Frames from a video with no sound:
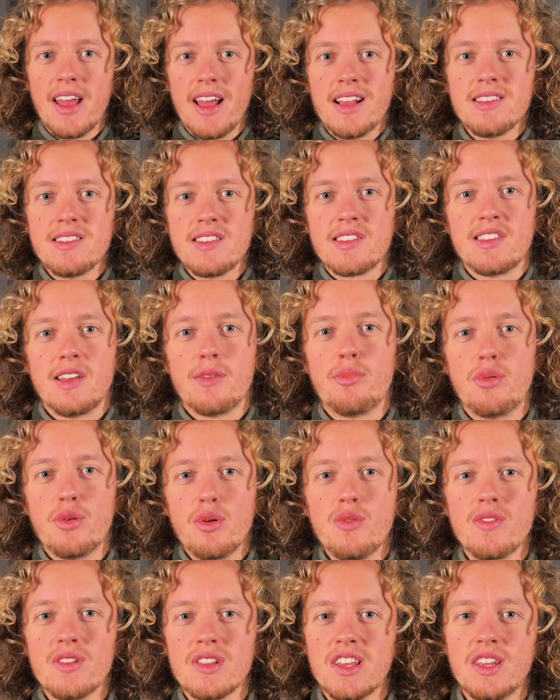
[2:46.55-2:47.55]
else's
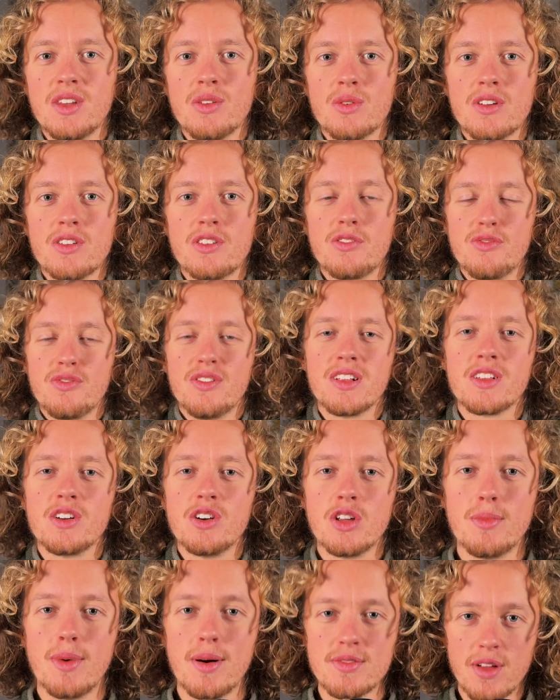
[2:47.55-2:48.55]
approval in order to feel
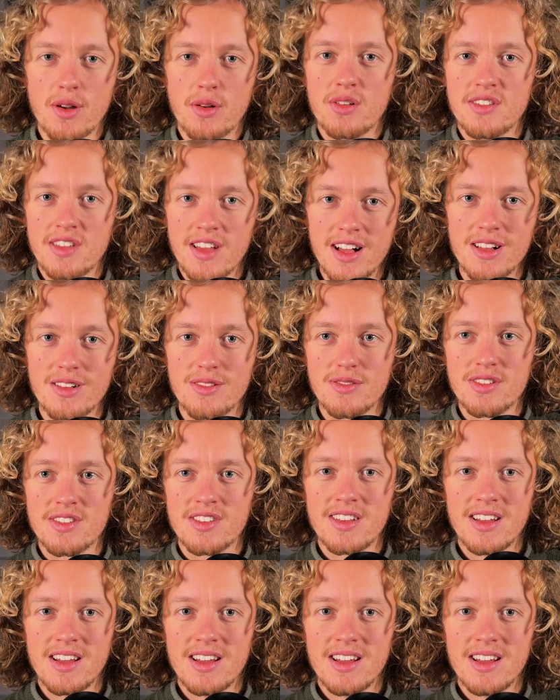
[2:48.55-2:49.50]
good about ourselves.